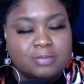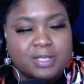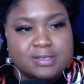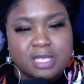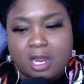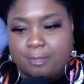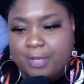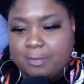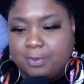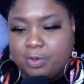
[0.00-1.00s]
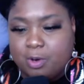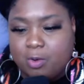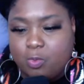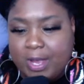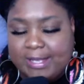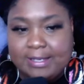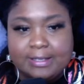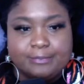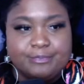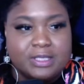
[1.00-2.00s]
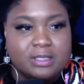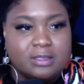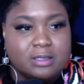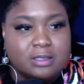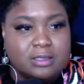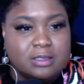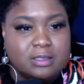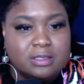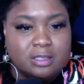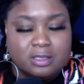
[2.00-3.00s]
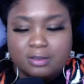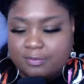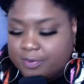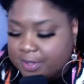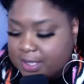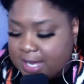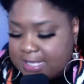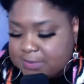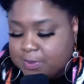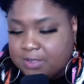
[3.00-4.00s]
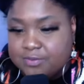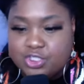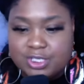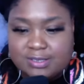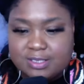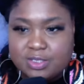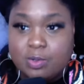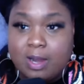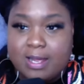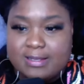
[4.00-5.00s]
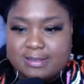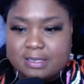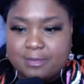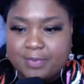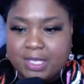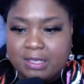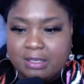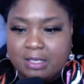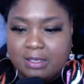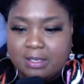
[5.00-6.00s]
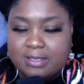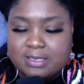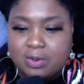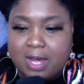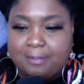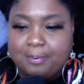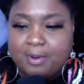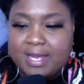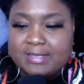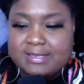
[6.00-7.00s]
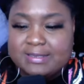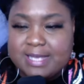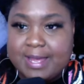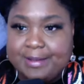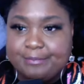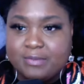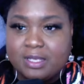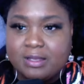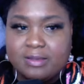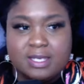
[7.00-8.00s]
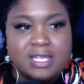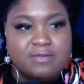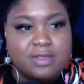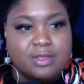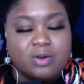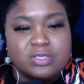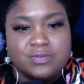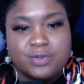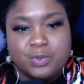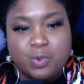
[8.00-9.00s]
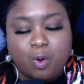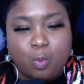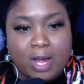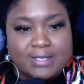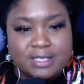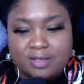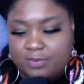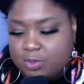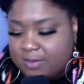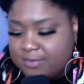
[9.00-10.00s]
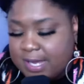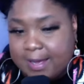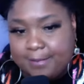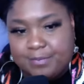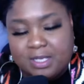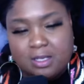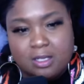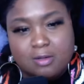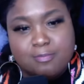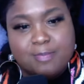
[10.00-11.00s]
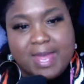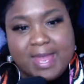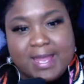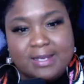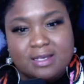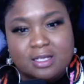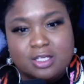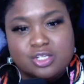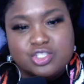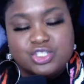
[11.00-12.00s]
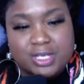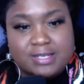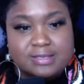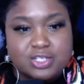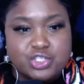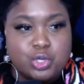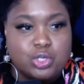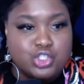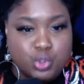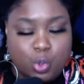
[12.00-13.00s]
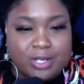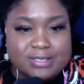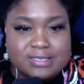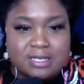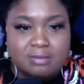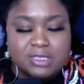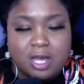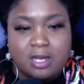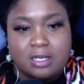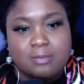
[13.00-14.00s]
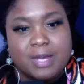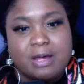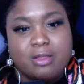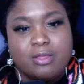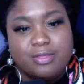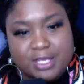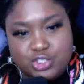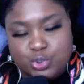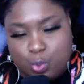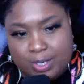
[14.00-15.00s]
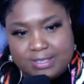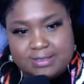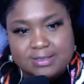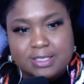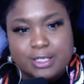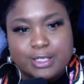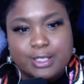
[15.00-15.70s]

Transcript: because there are people who are waiting for the gospel of jesus christ and so I pray today that even those of you who are watching, if you have not made Jesus your choice, and I'm talking about the choice,